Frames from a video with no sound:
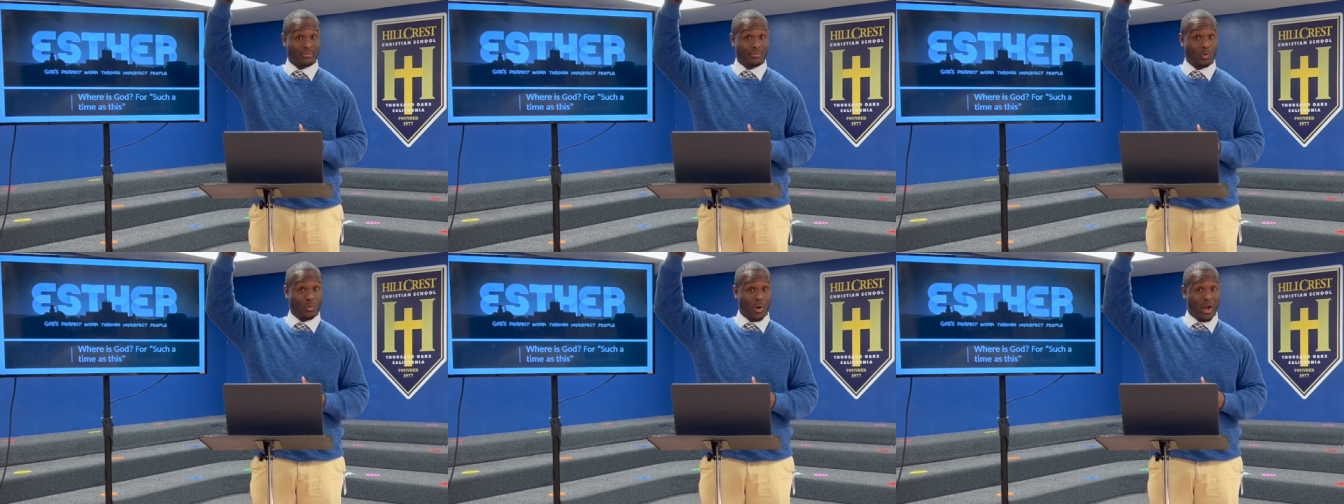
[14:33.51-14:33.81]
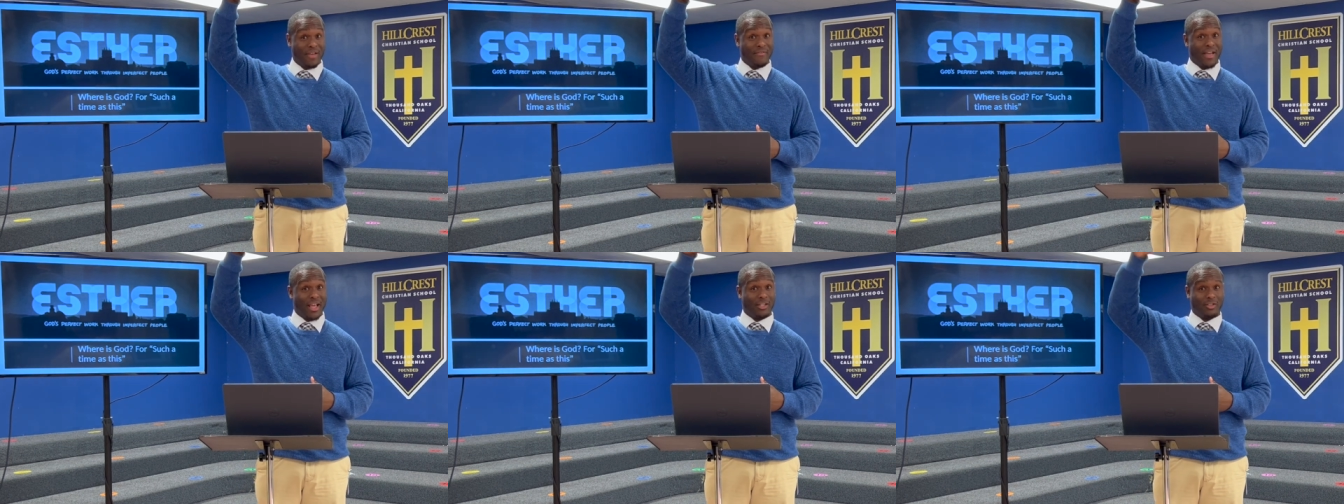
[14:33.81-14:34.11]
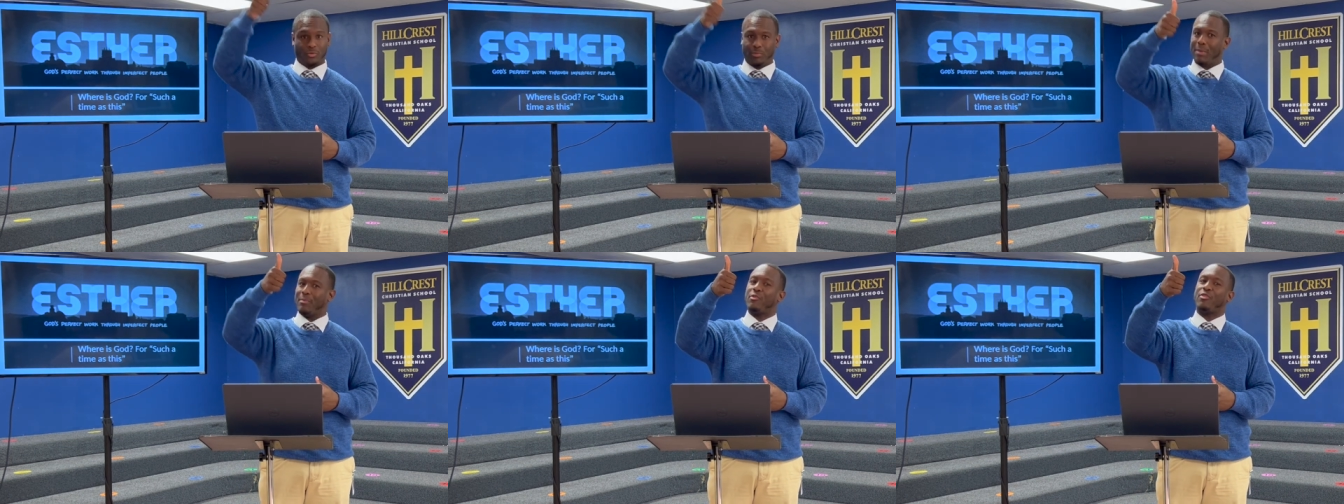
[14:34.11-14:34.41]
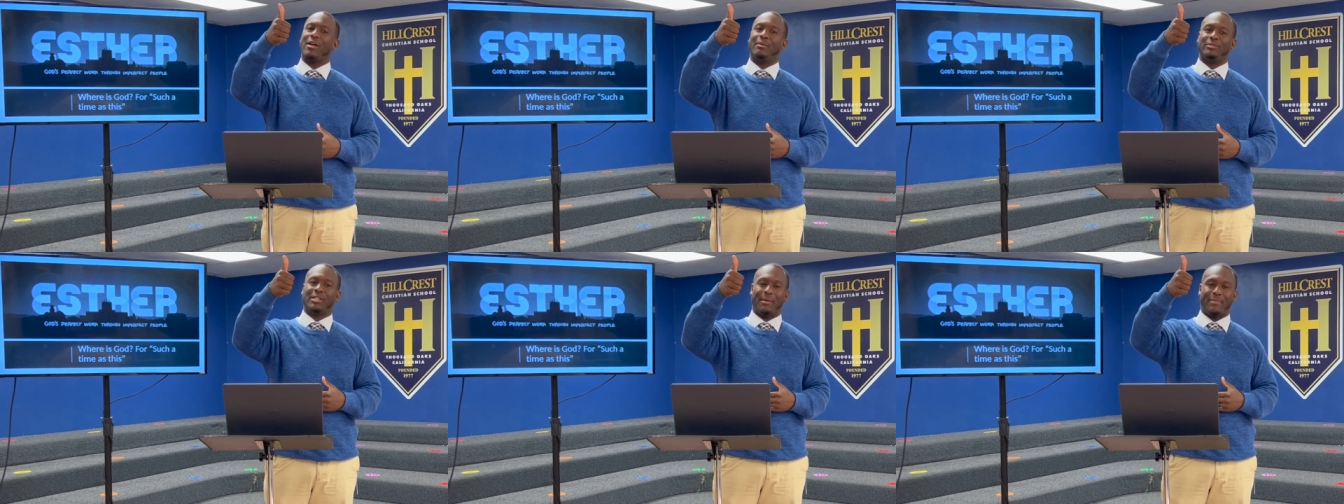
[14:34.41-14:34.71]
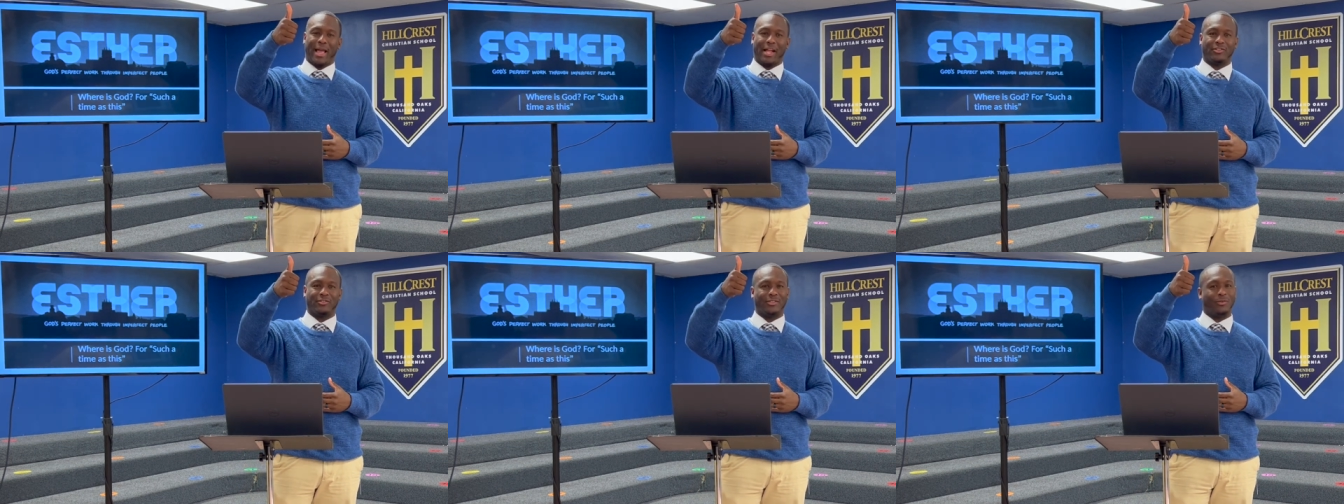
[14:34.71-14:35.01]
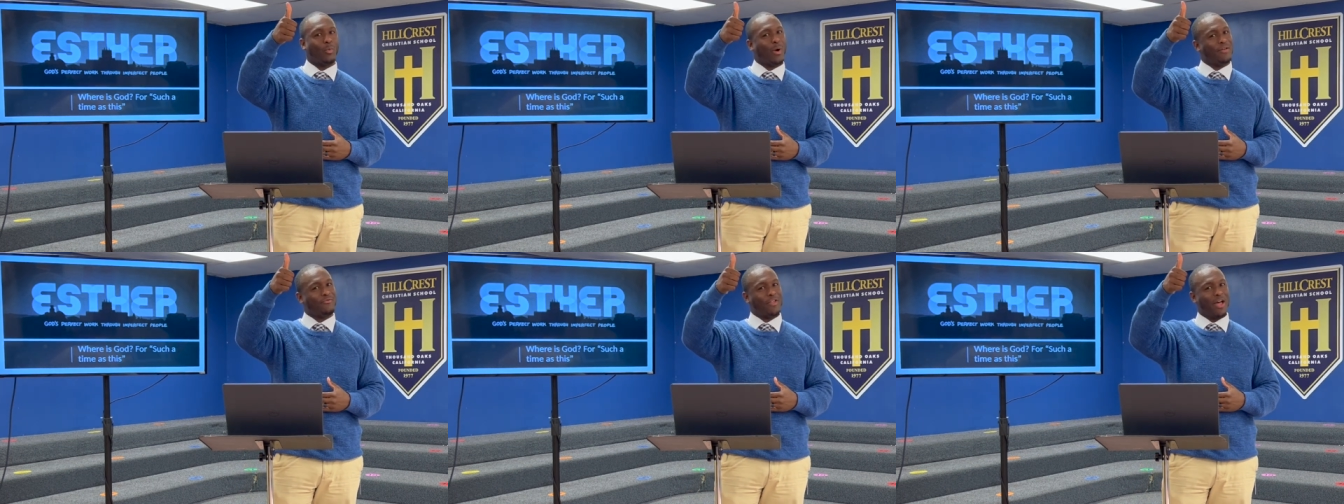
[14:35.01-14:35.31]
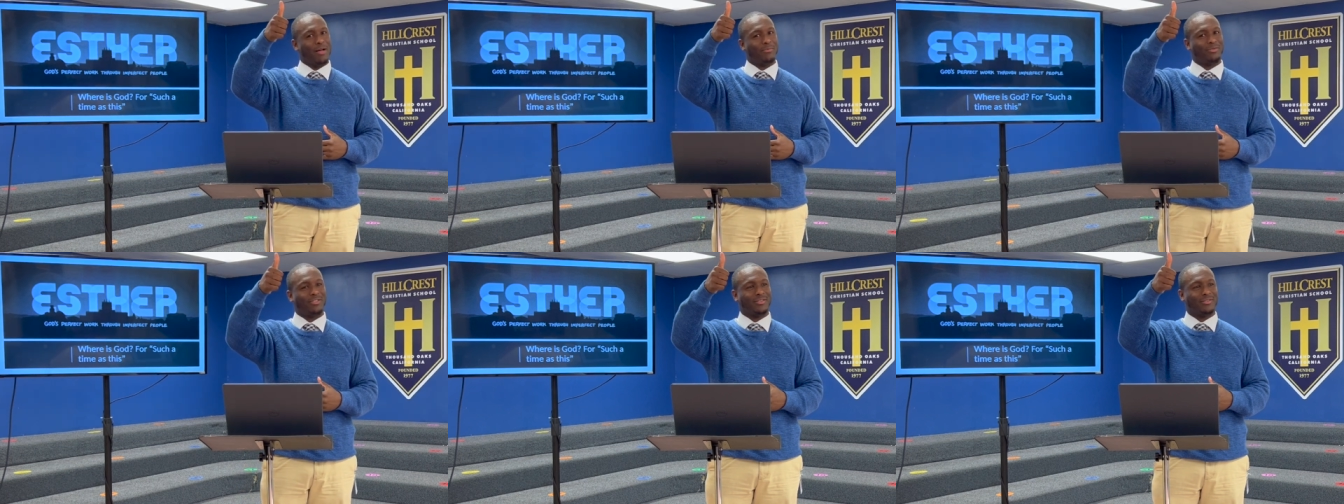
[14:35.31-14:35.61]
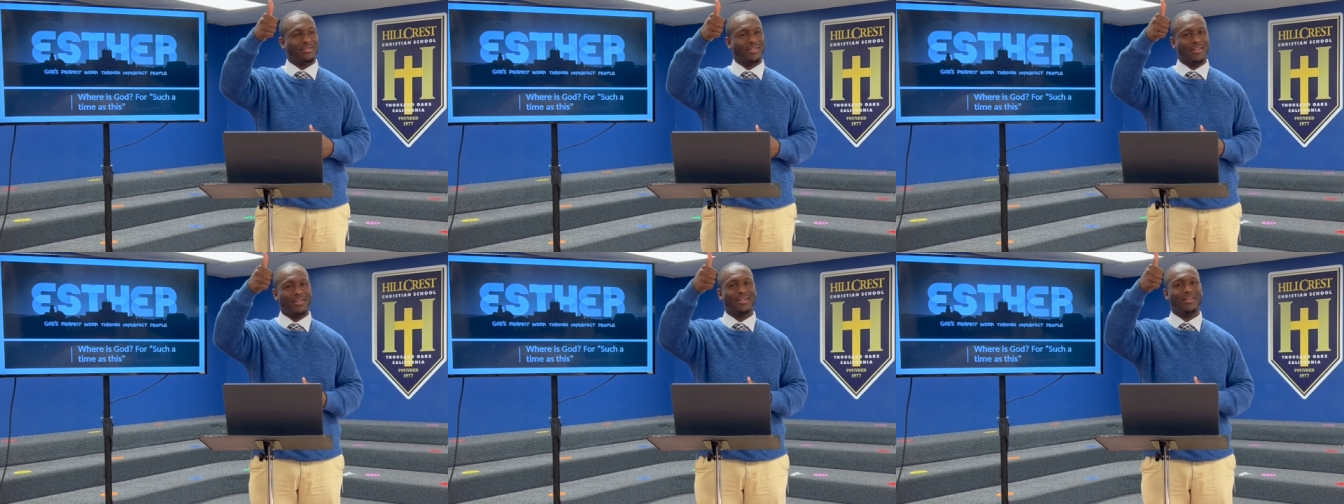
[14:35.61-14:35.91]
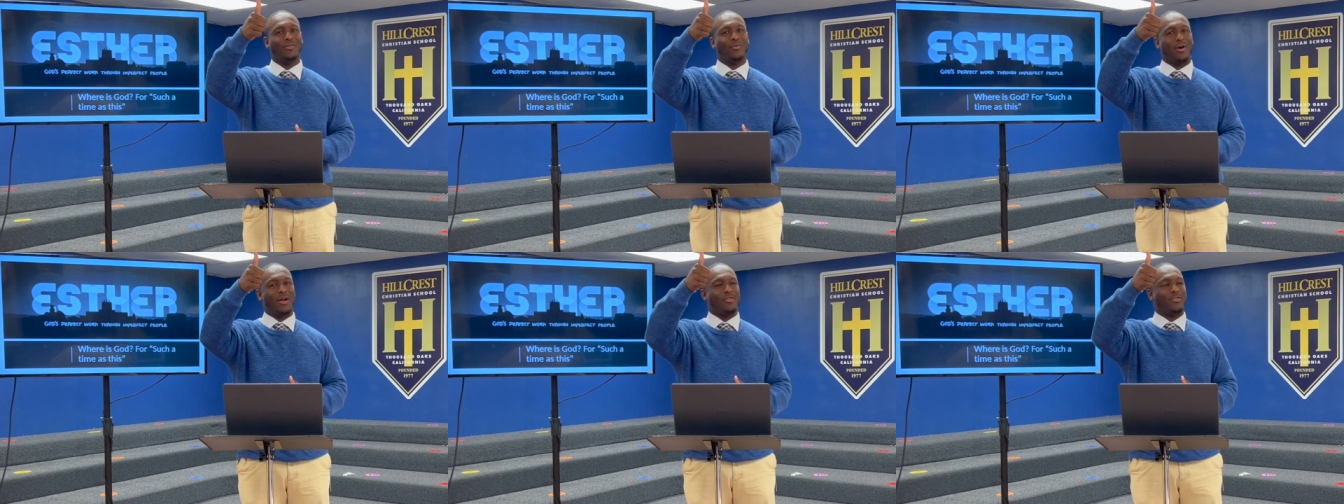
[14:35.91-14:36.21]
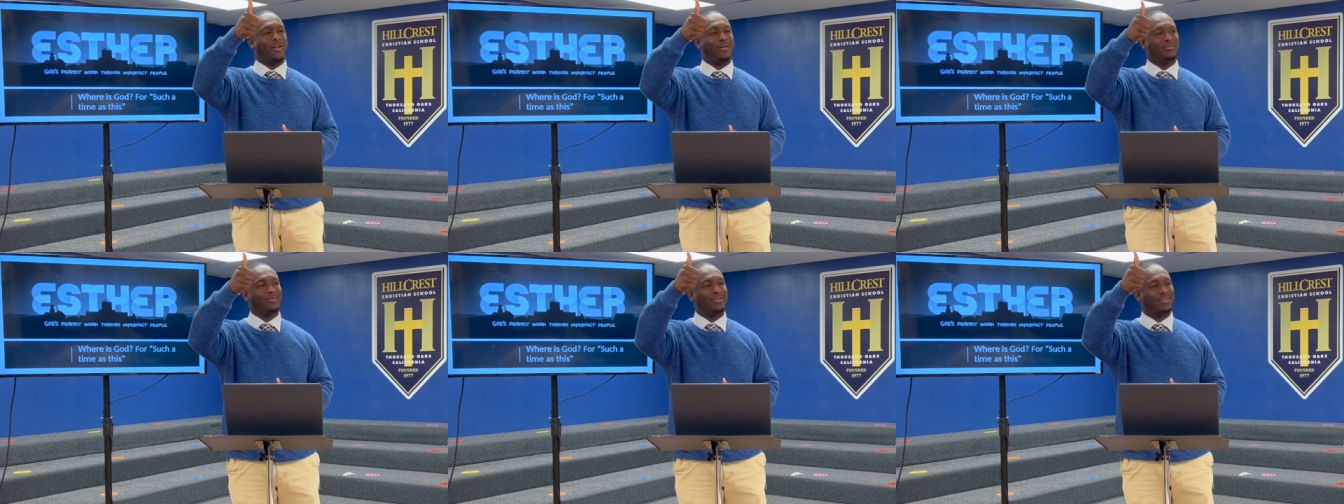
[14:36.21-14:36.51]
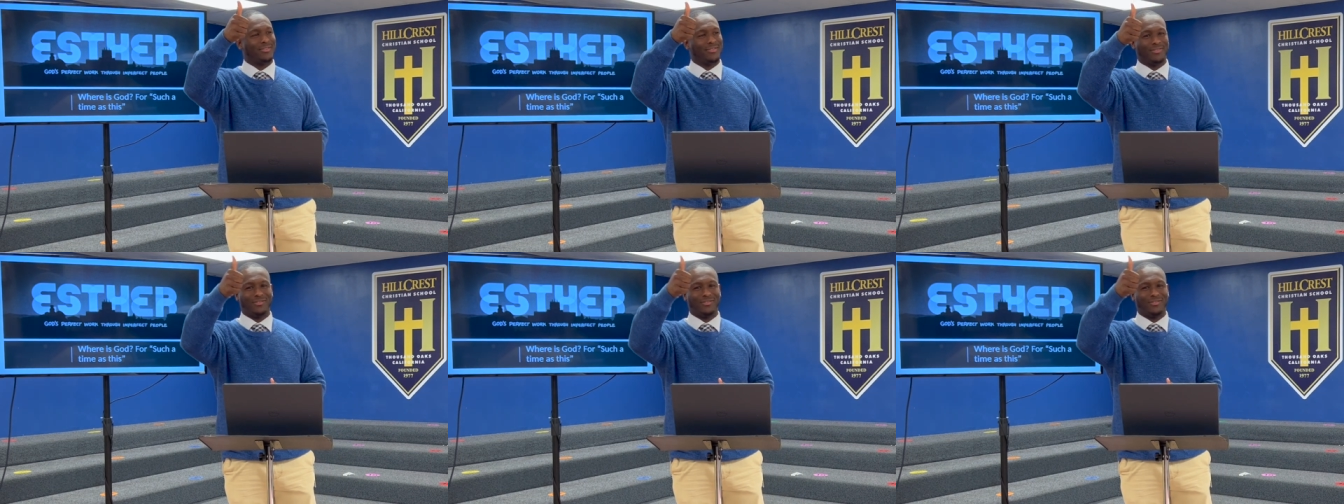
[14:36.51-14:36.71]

Wave hands. Remember, thumbs up, actually. Wave thumbs. Wave thumbs.